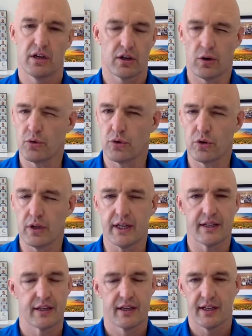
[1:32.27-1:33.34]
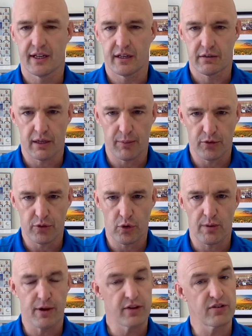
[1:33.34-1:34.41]
Go Google it. Incredible story
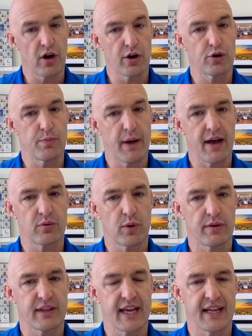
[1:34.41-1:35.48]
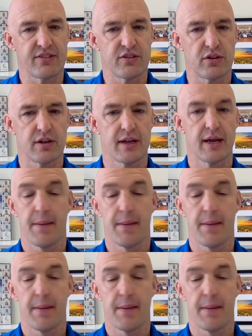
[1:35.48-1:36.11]
about his daughter who passed away with cancer.